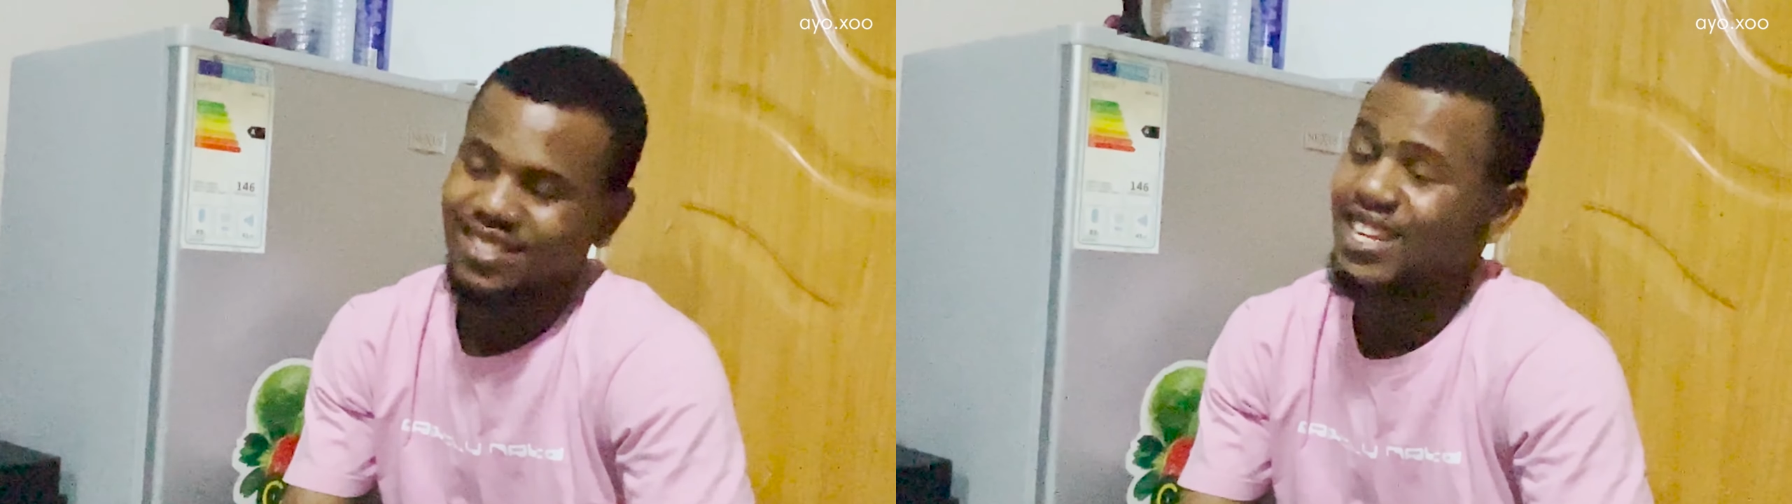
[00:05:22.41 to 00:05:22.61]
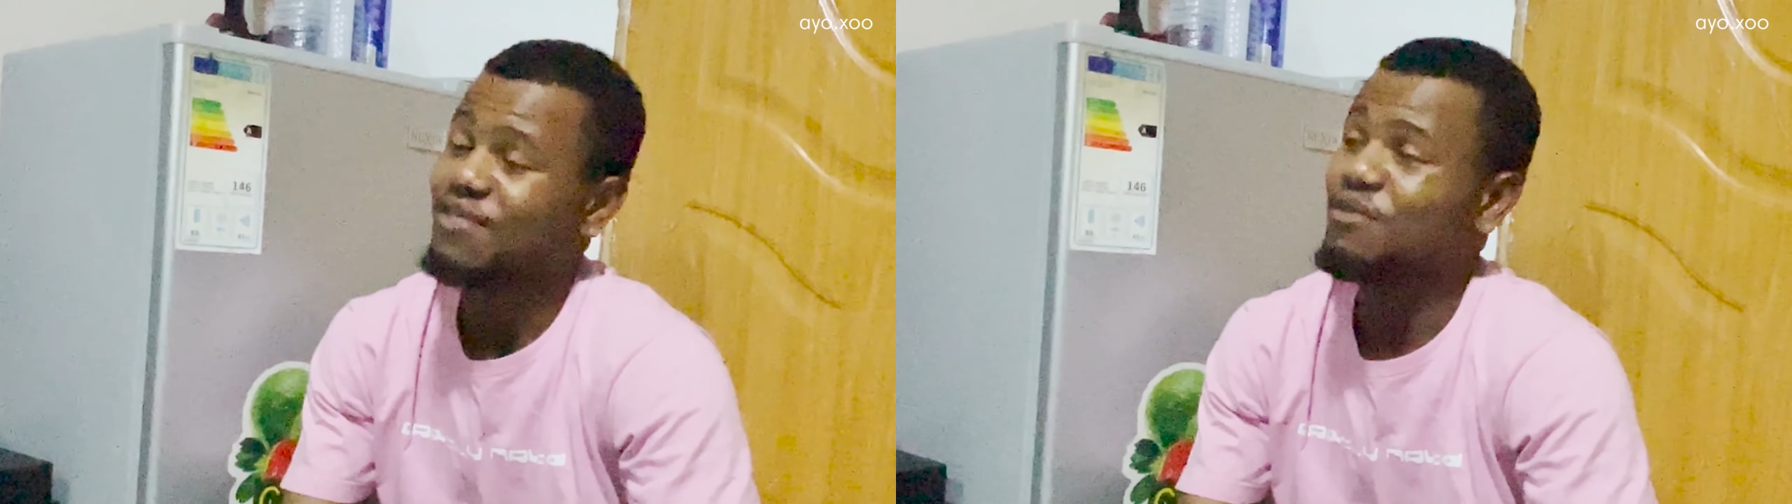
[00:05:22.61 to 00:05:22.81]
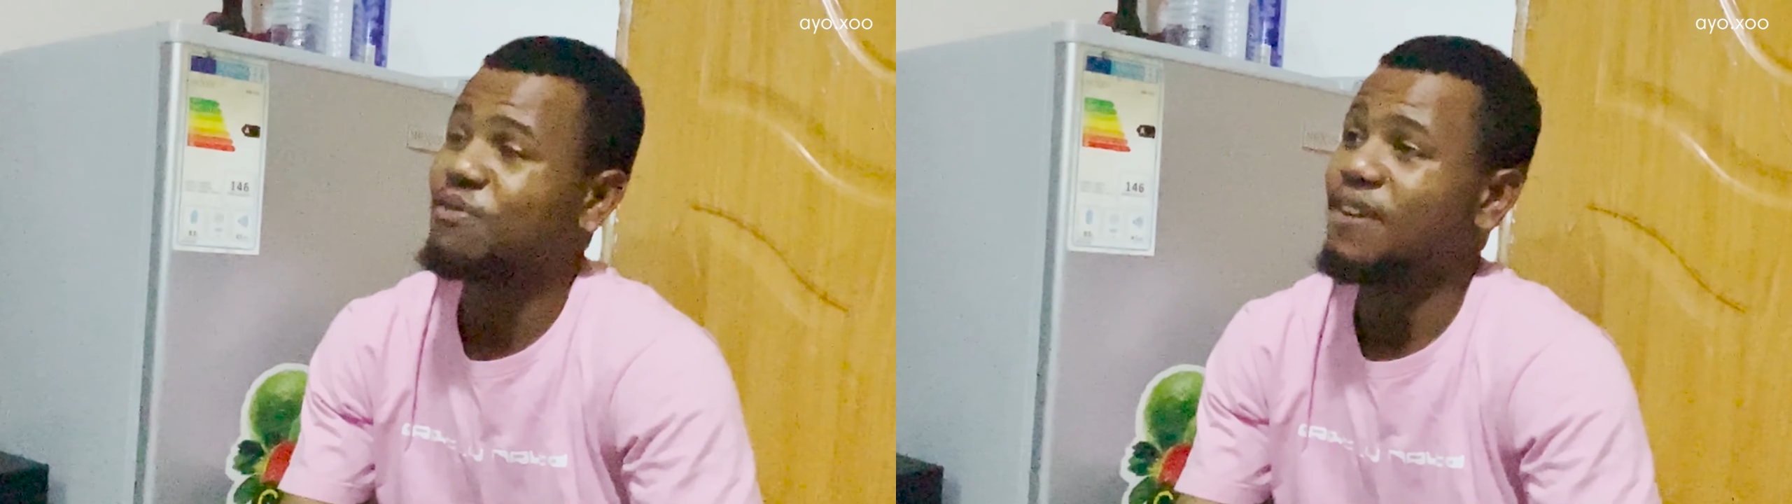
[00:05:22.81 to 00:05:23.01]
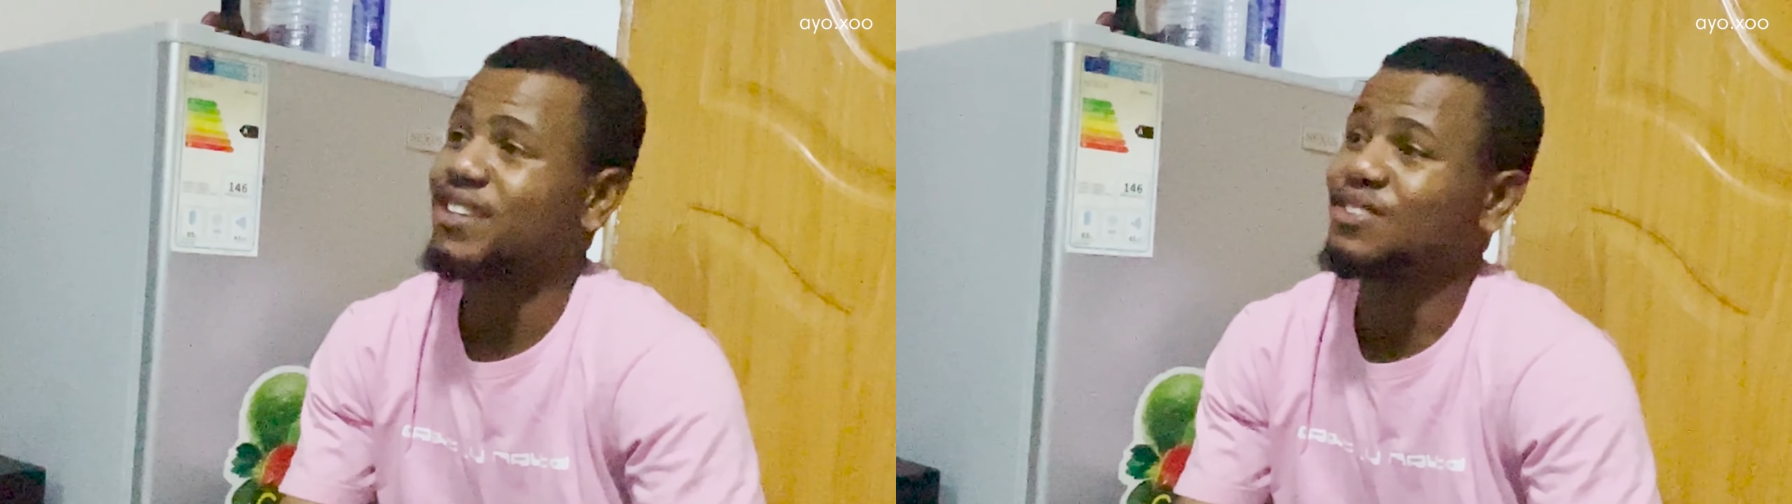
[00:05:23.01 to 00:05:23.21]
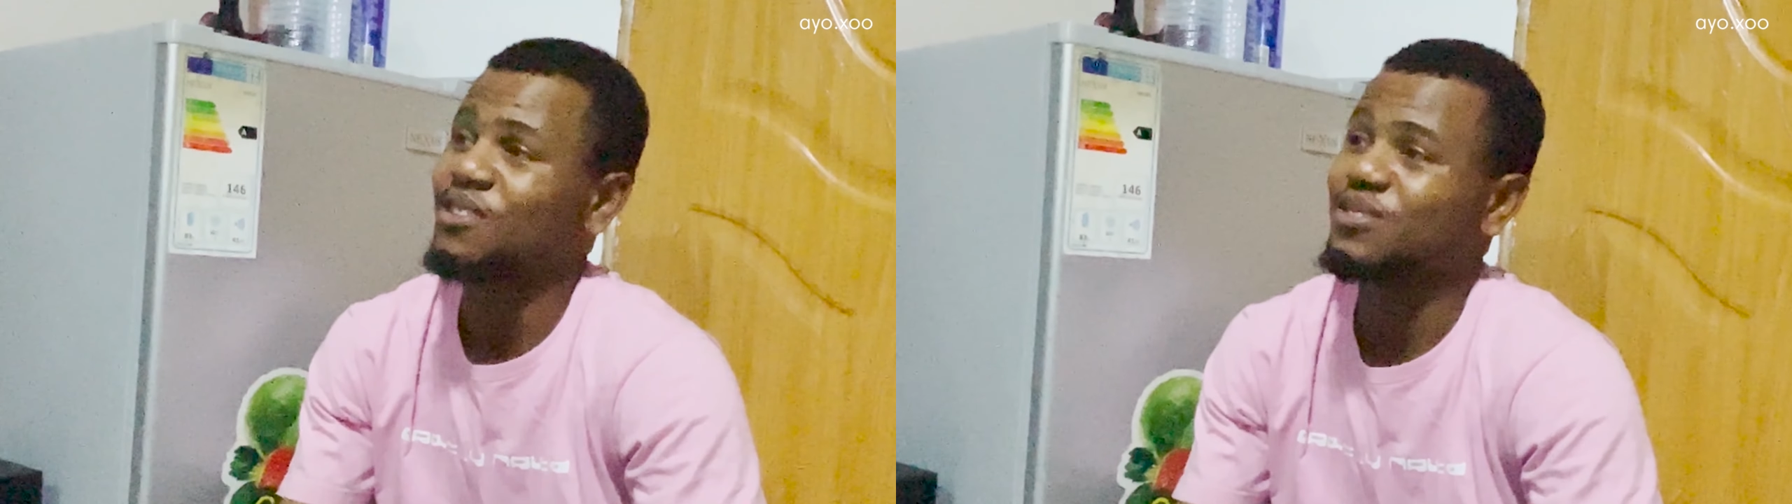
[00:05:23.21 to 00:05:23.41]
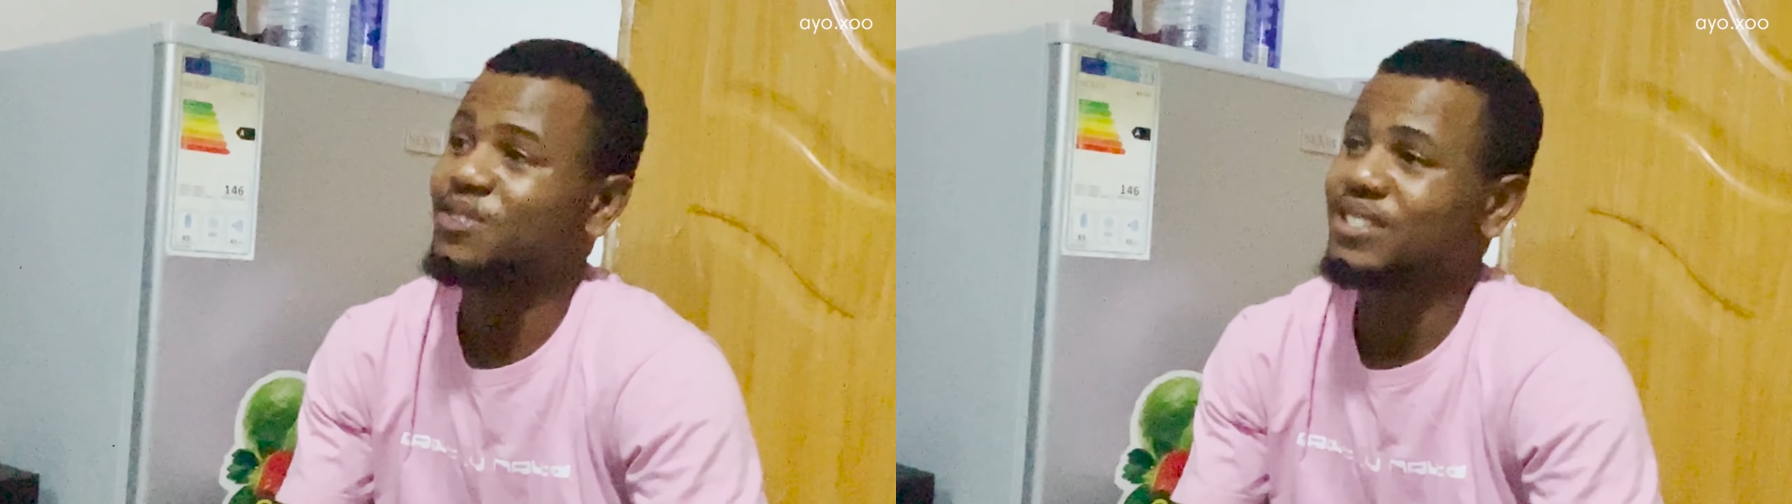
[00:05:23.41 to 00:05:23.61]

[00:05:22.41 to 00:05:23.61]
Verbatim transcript: say you fast I want